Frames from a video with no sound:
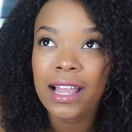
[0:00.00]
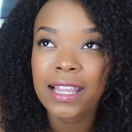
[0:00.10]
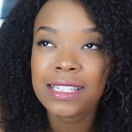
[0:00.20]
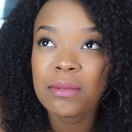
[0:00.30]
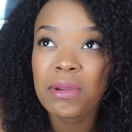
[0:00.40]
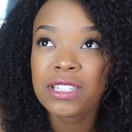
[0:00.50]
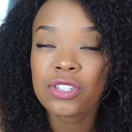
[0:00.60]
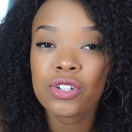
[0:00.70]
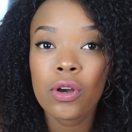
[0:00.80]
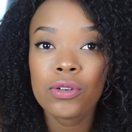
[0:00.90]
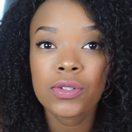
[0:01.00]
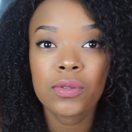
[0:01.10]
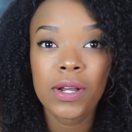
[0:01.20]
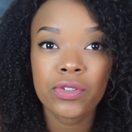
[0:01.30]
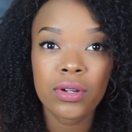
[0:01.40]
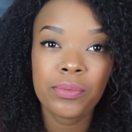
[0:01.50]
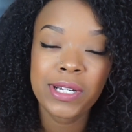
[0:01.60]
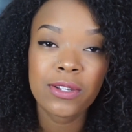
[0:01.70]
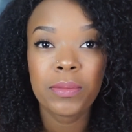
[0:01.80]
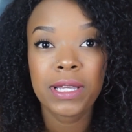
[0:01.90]
let's say my sister goes to a restaurant and
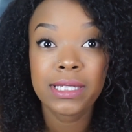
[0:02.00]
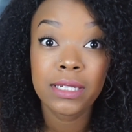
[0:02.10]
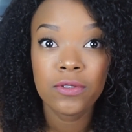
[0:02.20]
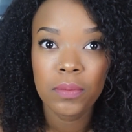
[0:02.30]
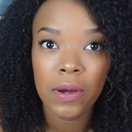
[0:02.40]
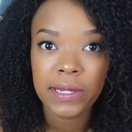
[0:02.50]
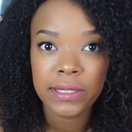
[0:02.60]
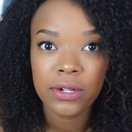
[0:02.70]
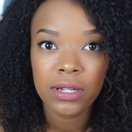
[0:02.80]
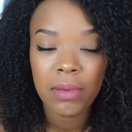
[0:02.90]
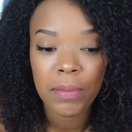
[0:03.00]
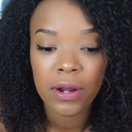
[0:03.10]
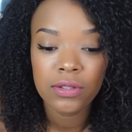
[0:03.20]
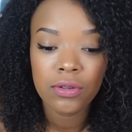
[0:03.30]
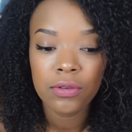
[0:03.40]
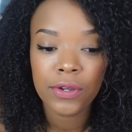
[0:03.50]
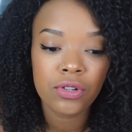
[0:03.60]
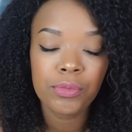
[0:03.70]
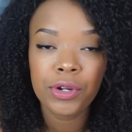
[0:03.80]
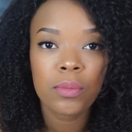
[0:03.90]
brings home like seafood pasta, or like my parents go to a
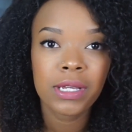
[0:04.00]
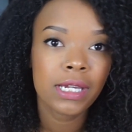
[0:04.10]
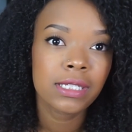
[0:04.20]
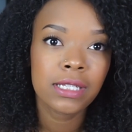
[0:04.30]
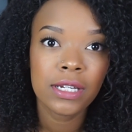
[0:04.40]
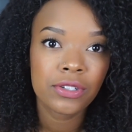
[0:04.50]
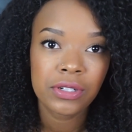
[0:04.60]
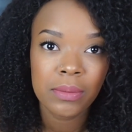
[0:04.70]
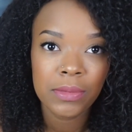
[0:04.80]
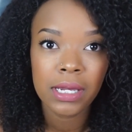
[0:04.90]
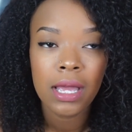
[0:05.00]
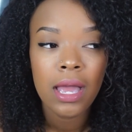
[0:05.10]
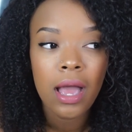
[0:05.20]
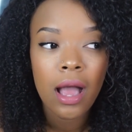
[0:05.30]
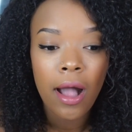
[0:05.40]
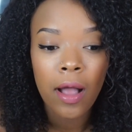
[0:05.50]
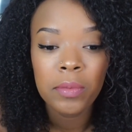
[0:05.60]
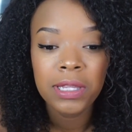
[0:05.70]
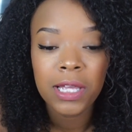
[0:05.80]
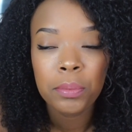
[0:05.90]
restaurant and bring home like quesadillas or something. I'll
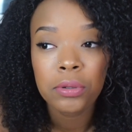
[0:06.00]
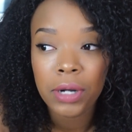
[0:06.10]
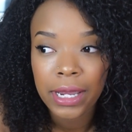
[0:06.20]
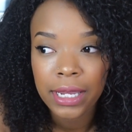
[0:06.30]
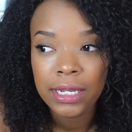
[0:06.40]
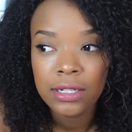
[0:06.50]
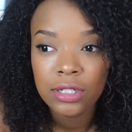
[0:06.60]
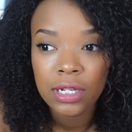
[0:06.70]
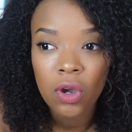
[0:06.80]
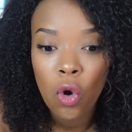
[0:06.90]
be like praying to like